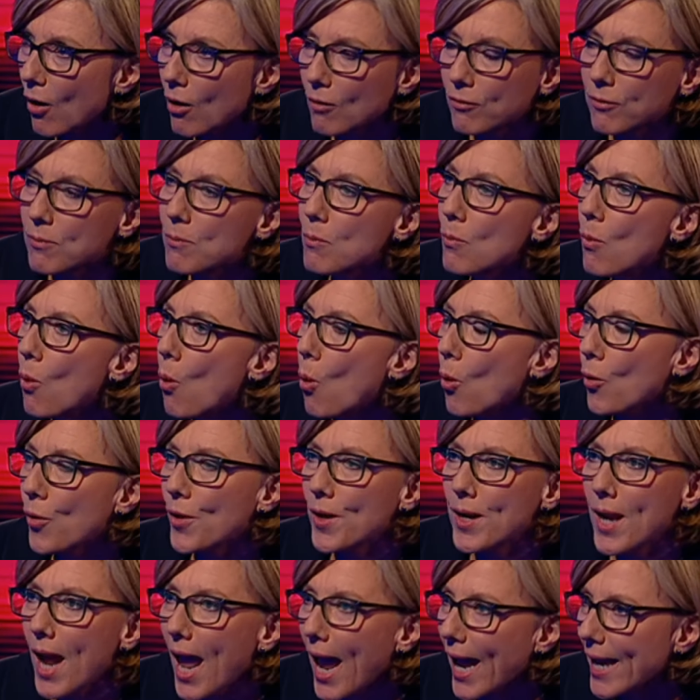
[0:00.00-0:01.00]
of more
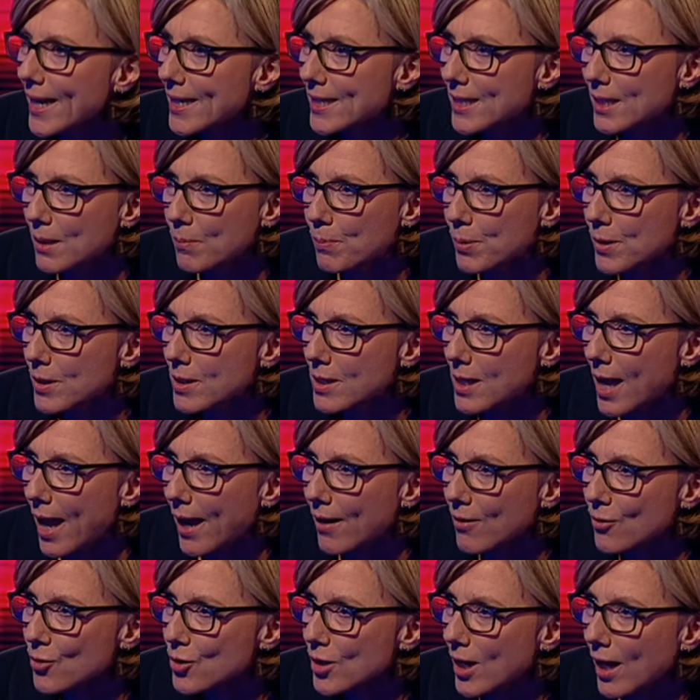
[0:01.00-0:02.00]
than 80%.
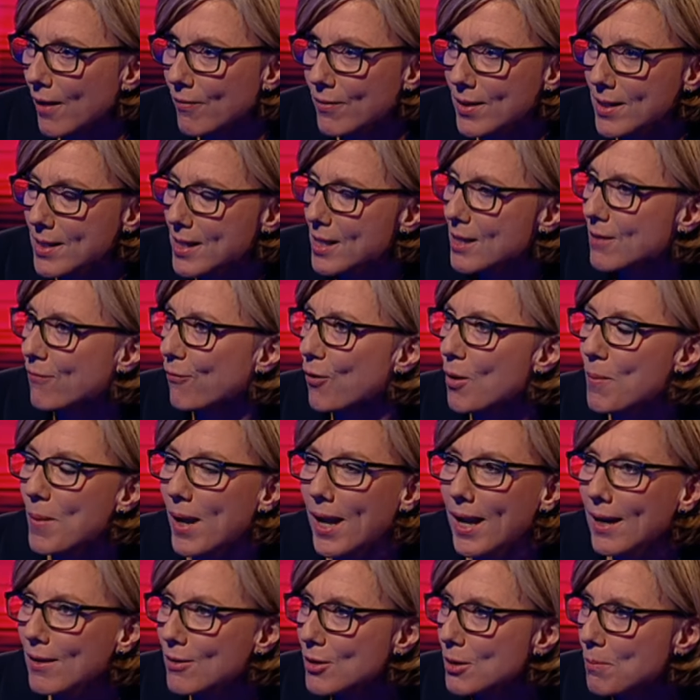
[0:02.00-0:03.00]
And this is from
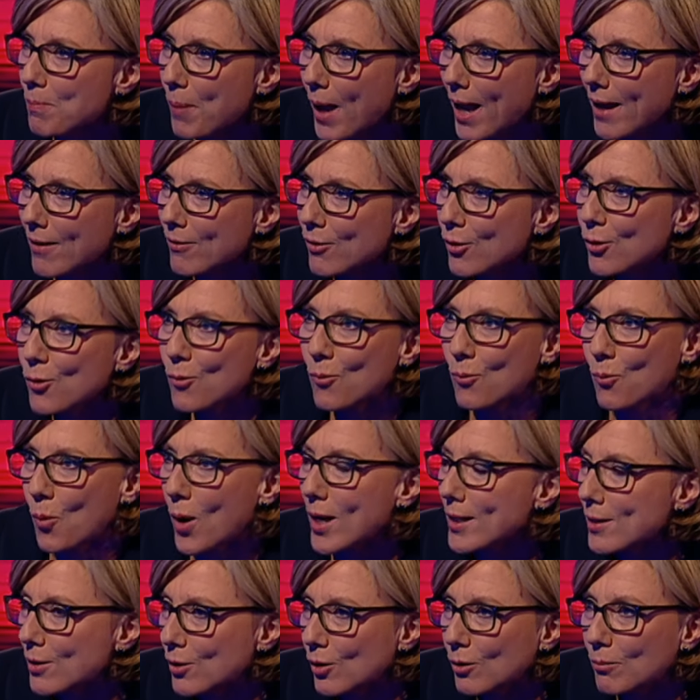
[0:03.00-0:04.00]
independent
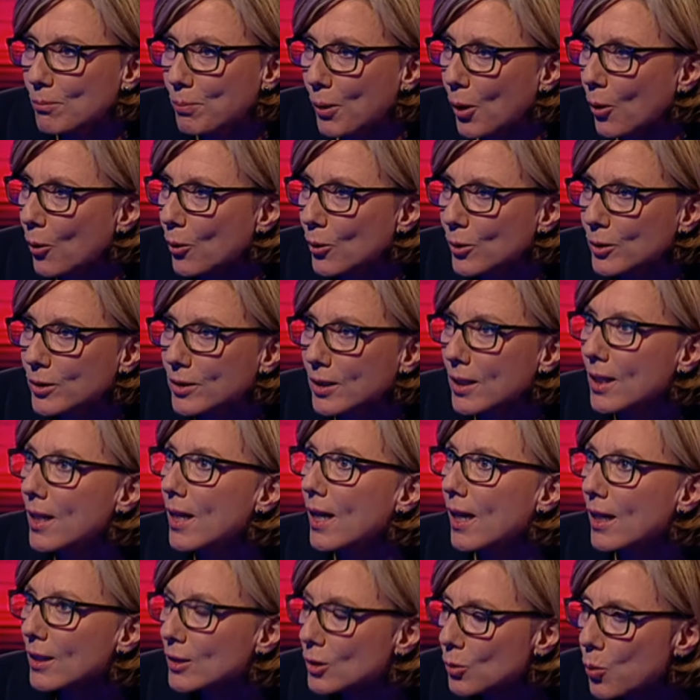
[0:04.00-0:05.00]
Western polls
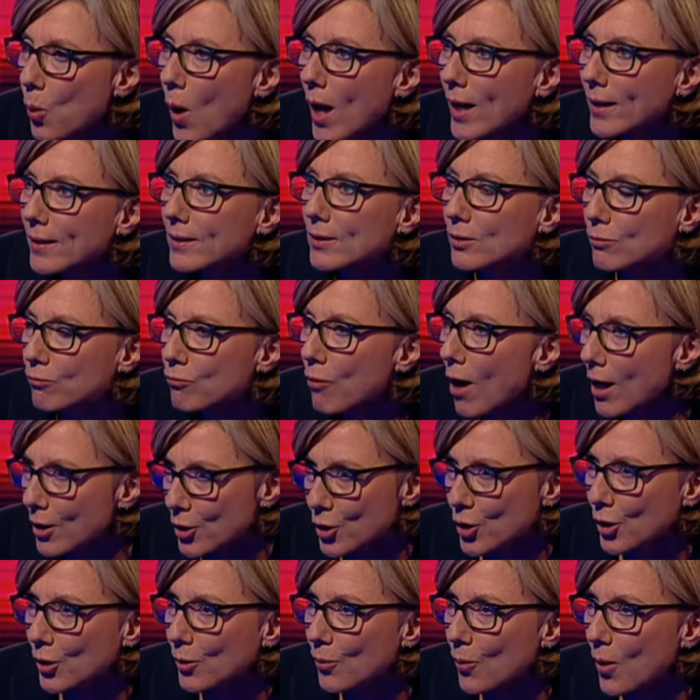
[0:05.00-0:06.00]
as well as
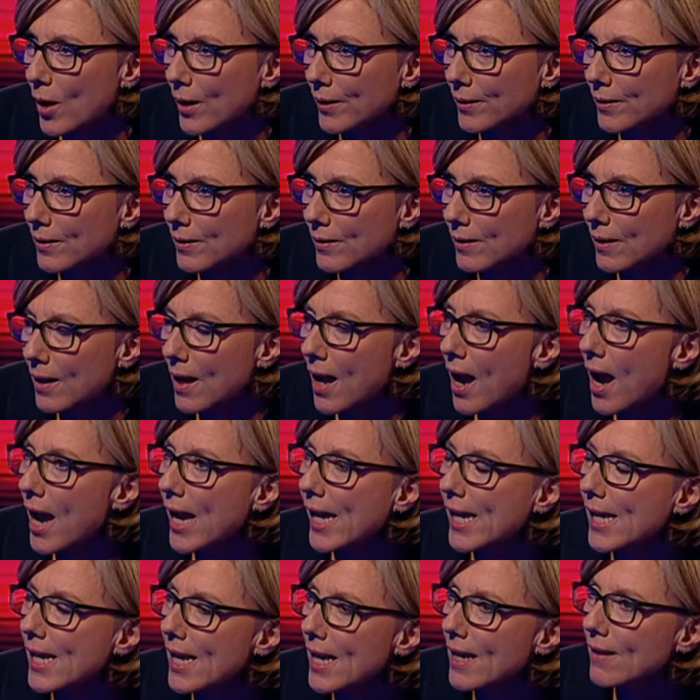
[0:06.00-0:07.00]
Russian ones.
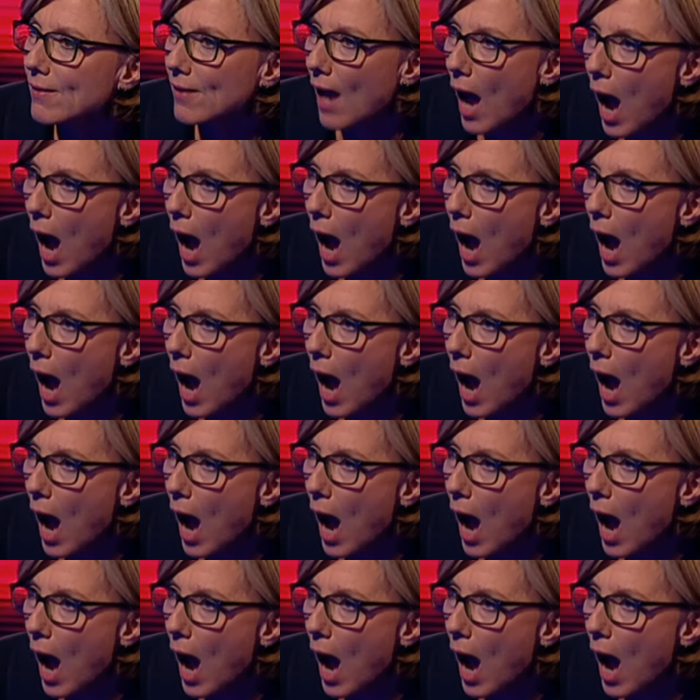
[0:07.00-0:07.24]
He is